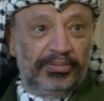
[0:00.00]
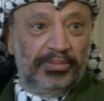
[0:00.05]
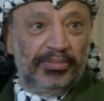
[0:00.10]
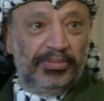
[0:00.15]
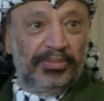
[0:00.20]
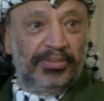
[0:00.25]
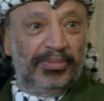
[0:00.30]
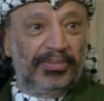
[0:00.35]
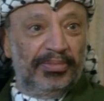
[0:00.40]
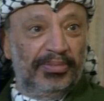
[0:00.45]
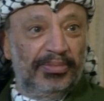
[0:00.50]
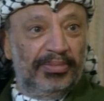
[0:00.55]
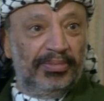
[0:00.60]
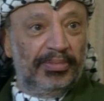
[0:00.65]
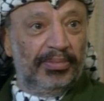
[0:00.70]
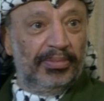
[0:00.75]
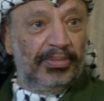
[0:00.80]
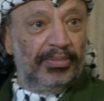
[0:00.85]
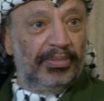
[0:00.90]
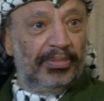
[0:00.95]
So you
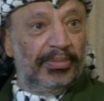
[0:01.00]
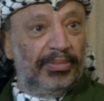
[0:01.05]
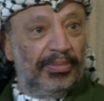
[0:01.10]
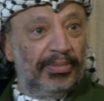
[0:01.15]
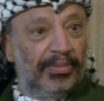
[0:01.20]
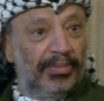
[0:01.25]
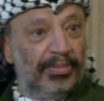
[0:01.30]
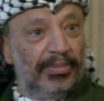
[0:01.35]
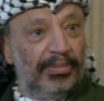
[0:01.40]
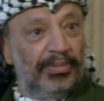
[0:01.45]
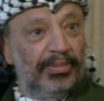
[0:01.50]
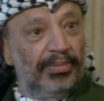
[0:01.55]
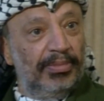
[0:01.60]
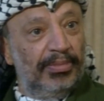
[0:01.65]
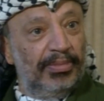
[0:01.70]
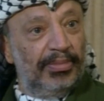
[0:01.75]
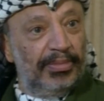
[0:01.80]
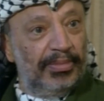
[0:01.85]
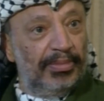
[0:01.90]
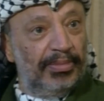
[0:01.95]
agree that it may
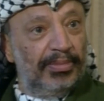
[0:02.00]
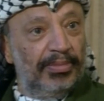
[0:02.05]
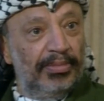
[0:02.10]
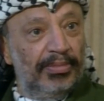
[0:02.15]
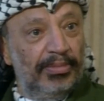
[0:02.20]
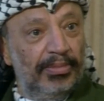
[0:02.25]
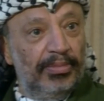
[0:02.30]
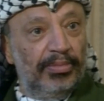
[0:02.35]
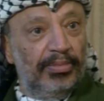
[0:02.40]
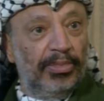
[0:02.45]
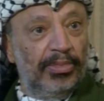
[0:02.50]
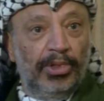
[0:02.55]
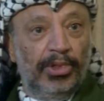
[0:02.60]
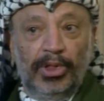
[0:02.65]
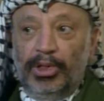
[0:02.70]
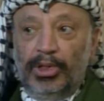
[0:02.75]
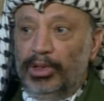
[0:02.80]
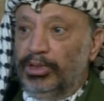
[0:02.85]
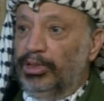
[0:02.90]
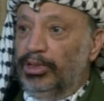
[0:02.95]
take some time
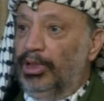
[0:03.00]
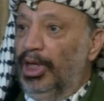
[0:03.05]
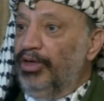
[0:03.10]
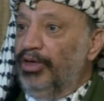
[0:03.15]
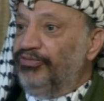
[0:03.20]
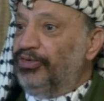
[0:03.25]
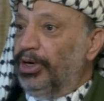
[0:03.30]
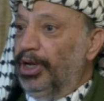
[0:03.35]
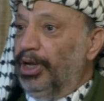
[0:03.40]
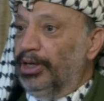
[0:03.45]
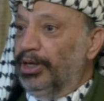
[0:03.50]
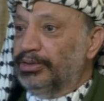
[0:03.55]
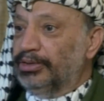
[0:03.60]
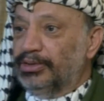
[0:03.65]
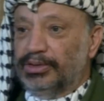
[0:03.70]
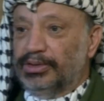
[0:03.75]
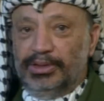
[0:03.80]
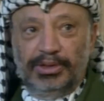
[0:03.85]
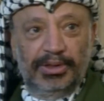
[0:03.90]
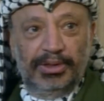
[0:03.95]
To go
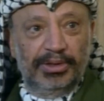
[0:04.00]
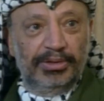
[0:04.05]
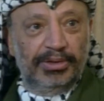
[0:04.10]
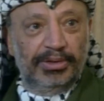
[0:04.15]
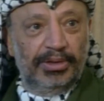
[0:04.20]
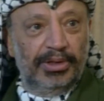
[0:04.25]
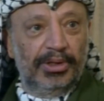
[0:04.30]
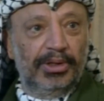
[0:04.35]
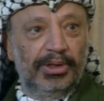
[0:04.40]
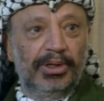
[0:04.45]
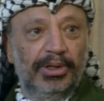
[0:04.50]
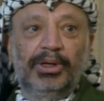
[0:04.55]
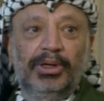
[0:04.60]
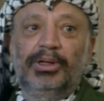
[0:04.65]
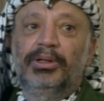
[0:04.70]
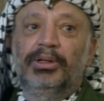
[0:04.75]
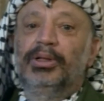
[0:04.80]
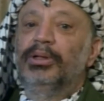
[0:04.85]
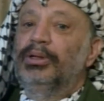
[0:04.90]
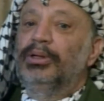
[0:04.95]
step by step to
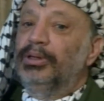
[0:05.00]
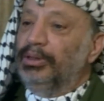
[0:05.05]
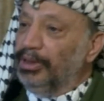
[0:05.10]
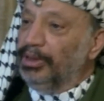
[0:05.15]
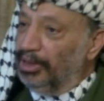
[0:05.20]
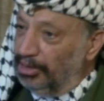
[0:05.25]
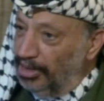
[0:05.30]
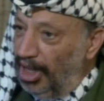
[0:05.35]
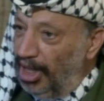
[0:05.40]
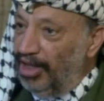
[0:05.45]
where he trusts you?